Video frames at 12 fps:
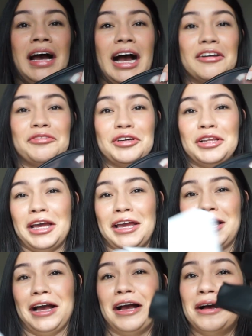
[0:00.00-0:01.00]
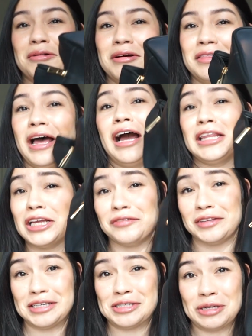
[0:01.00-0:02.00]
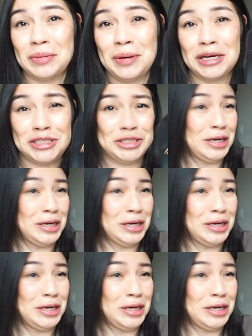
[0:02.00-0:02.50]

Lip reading: I feel like I love these so much, you